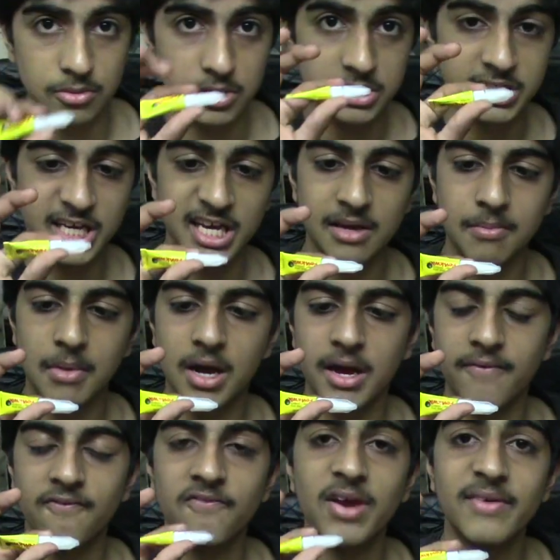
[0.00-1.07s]
I'm going to take my
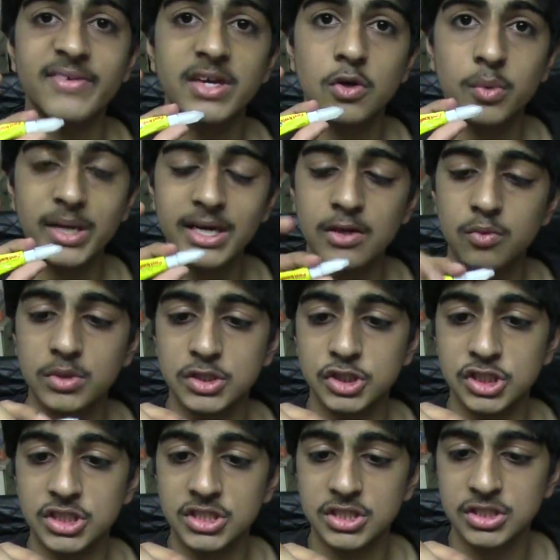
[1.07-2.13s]
Fevikwik, which
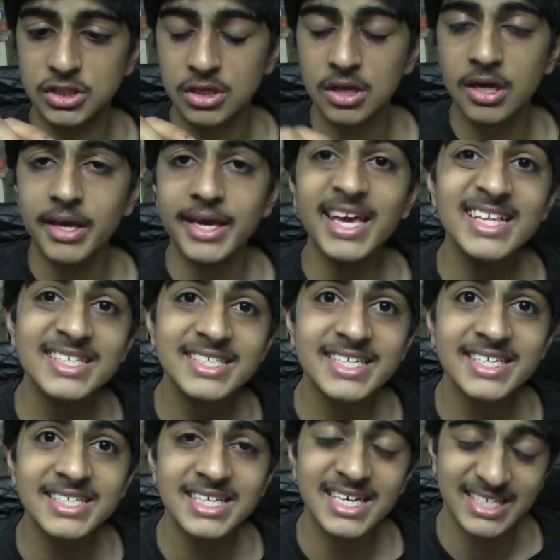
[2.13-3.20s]
is
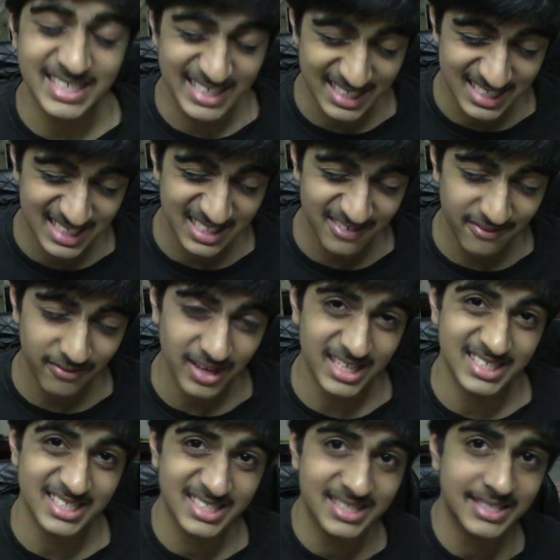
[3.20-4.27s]
instant adhesive,
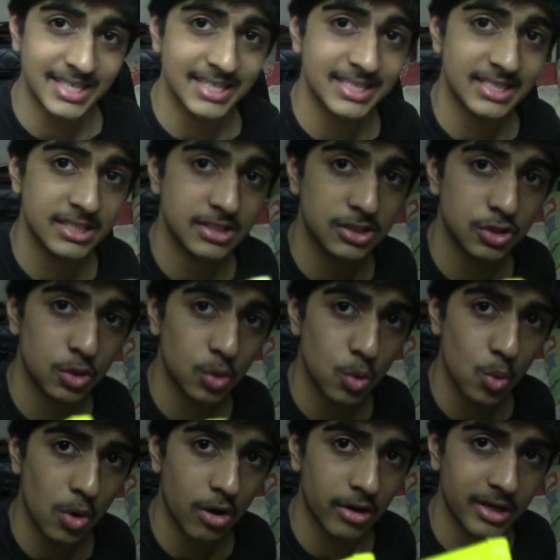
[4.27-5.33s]
as it says
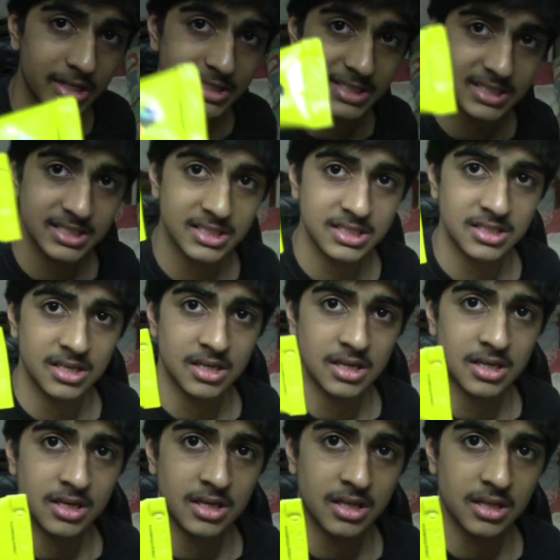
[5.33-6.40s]
so on its
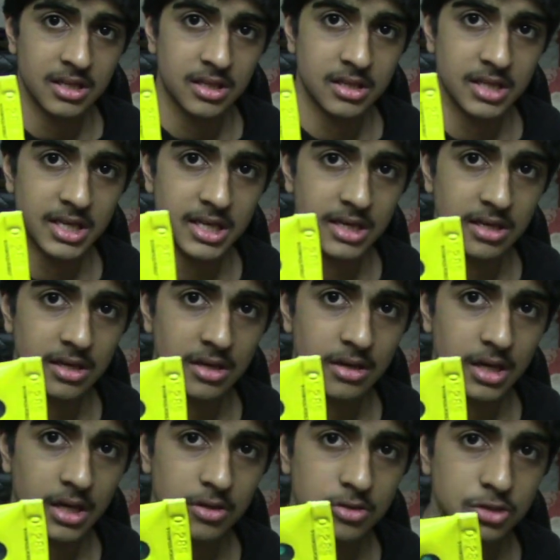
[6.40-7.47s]
thing.
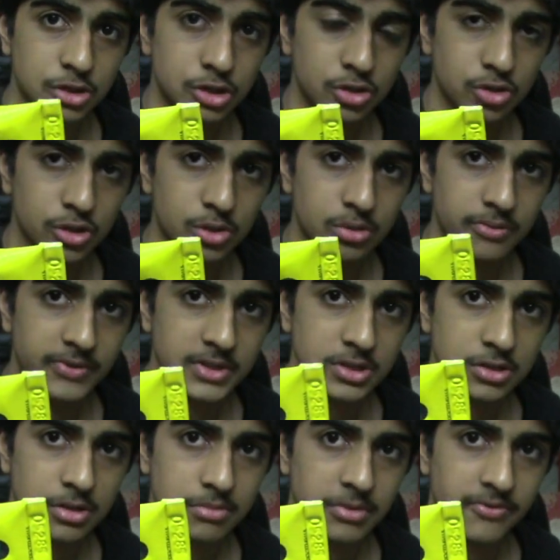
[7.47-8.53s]
I could show you if it
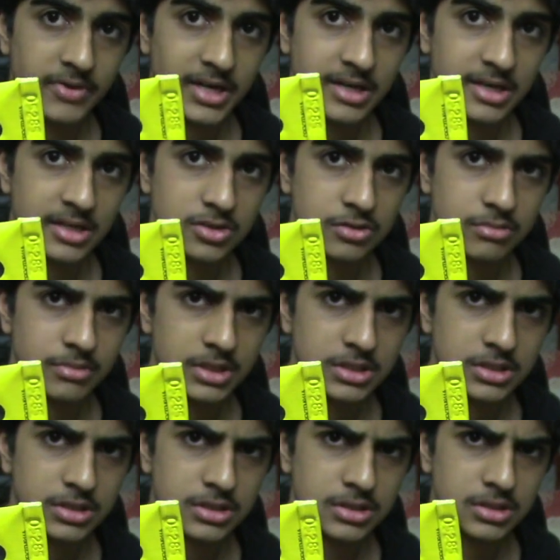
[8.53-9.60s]
stopped reflecting so
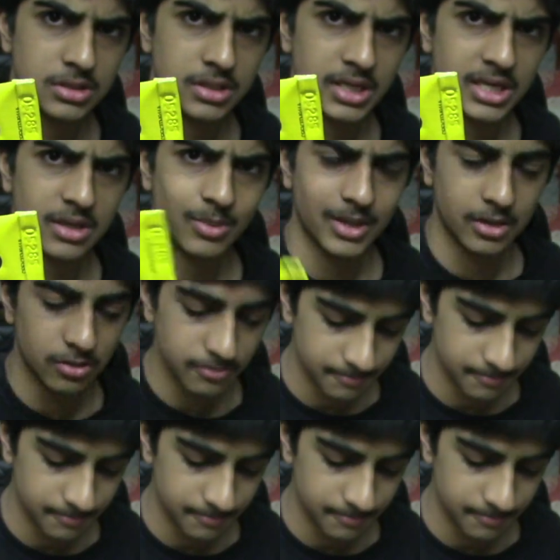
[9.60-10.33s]
much. There we go.